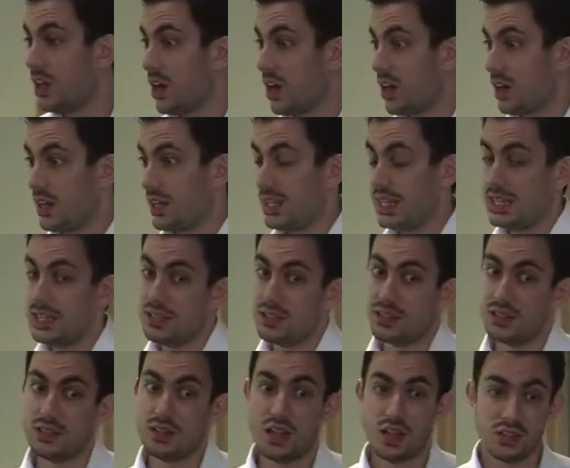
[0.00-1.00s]
I
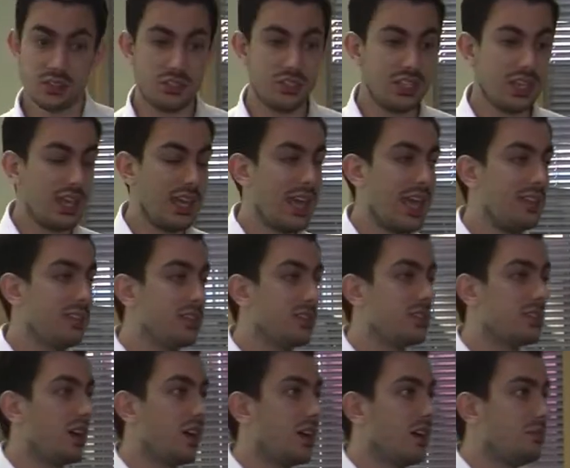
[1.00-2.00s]
last year
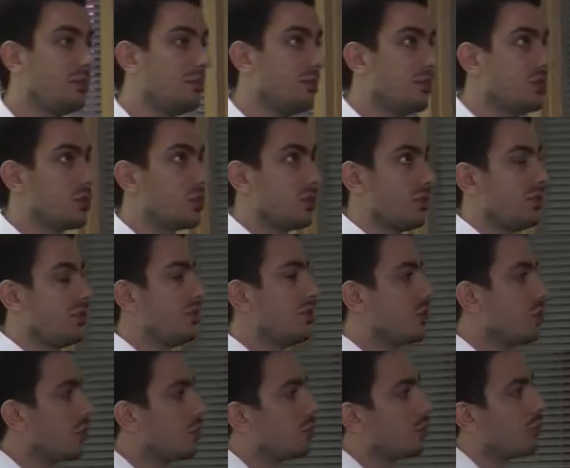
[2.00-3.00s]

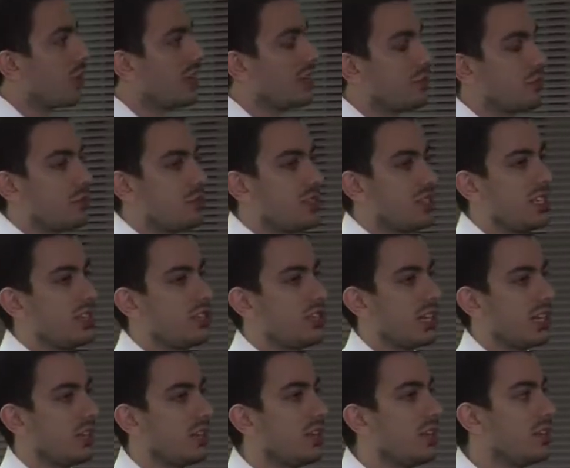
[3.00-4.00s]
took a break from
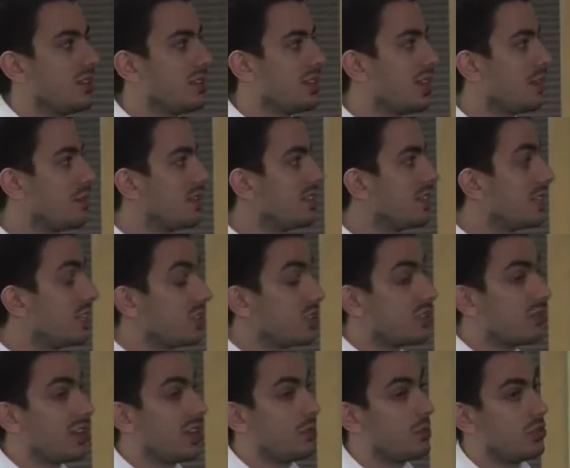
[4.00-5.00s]
teaching, set up the Teacher
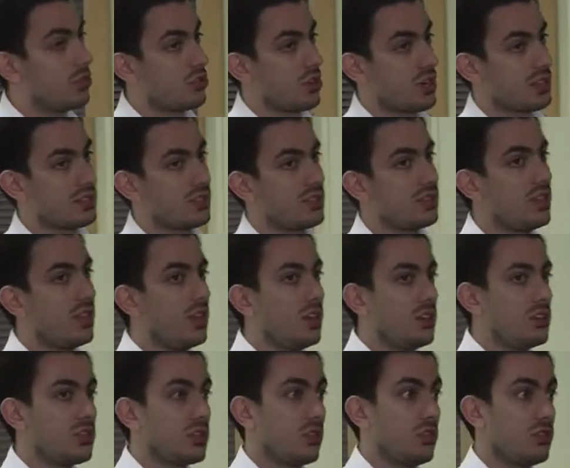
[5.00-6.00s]
Development Trust.
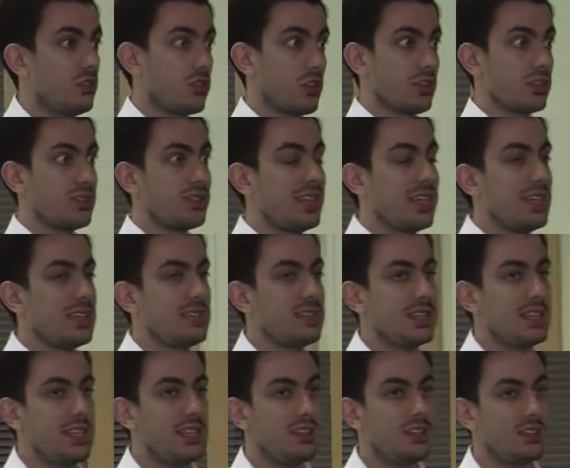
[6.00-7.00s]
So the Trust is
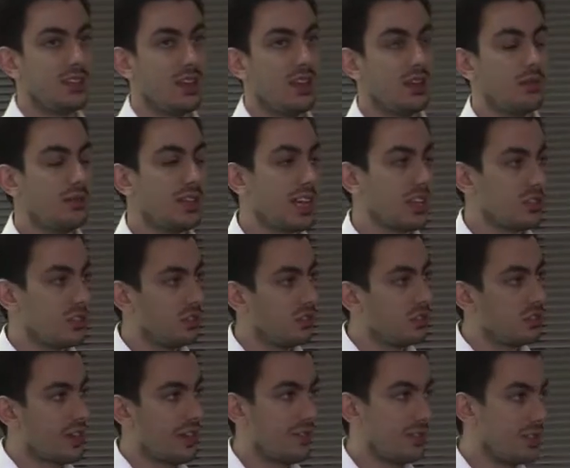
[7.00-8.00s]
the national
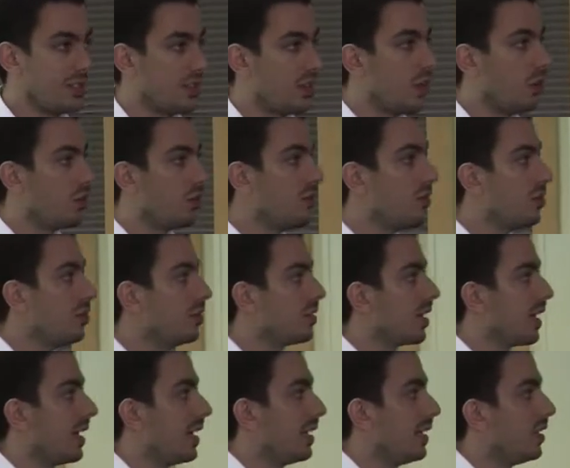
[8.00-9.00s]
charity, whole of the
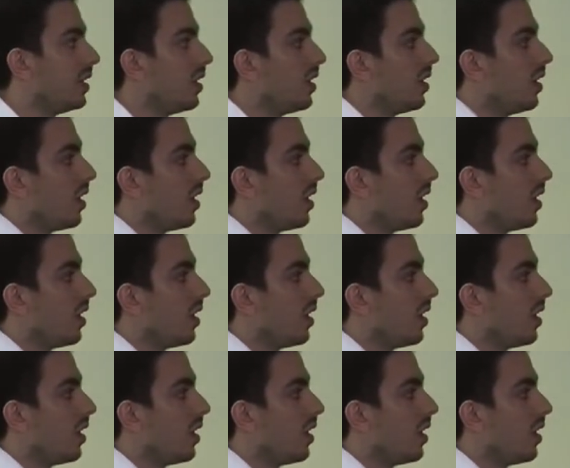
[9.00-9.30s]
UK,